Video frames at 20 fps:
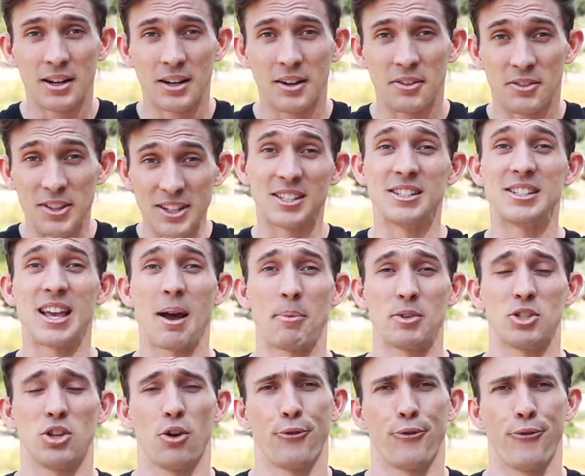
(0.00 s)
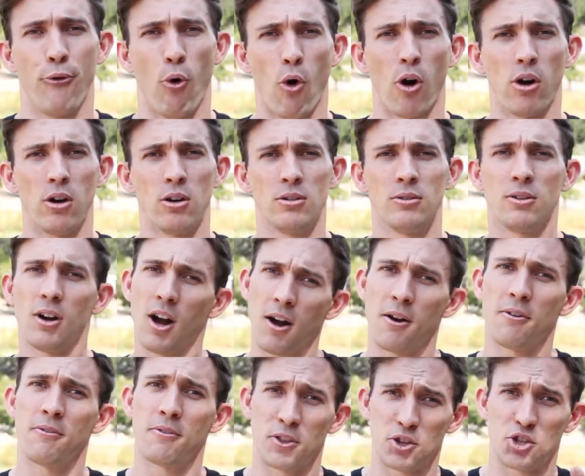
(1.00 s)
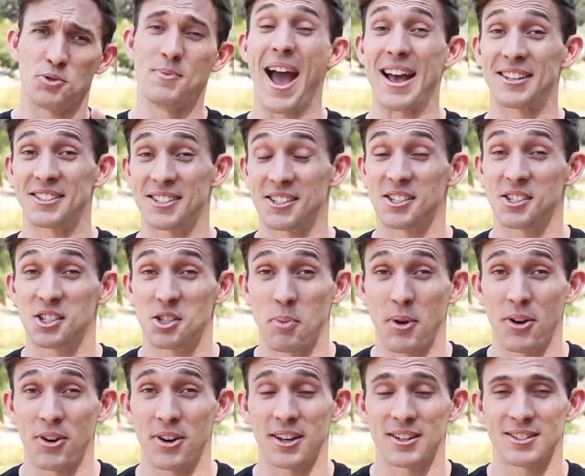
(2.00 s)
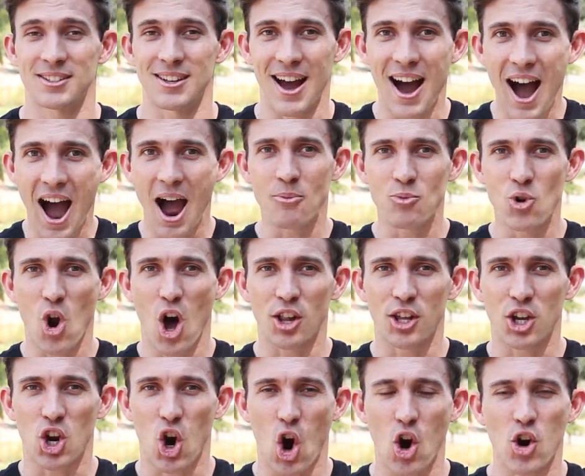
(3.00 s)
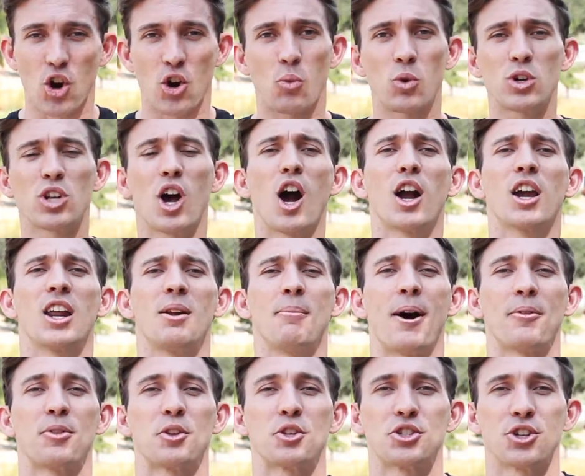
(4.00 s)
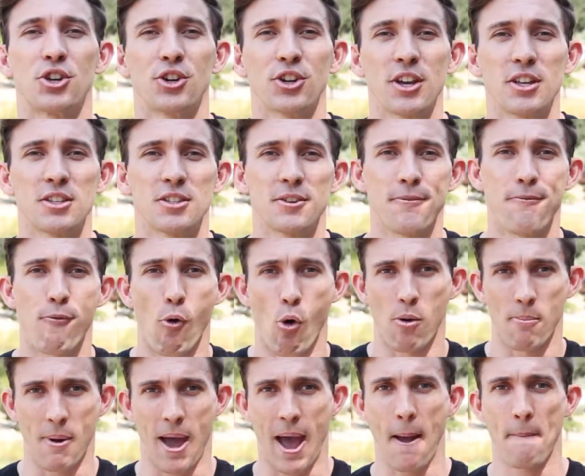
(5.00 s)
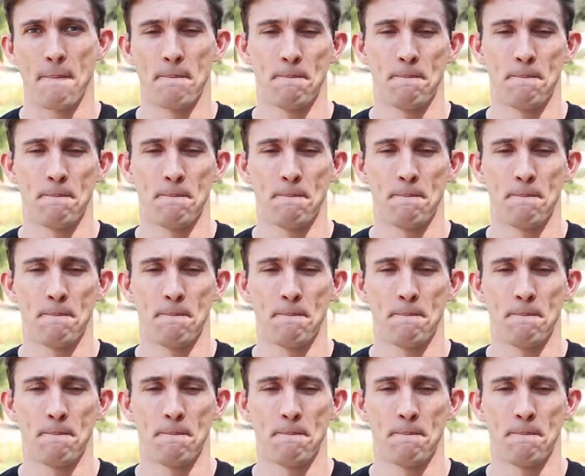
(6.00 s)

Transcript: This is episode 4 of the Gymnastics Experience. I'm Raleigh Carter. We're talking about the circuits format.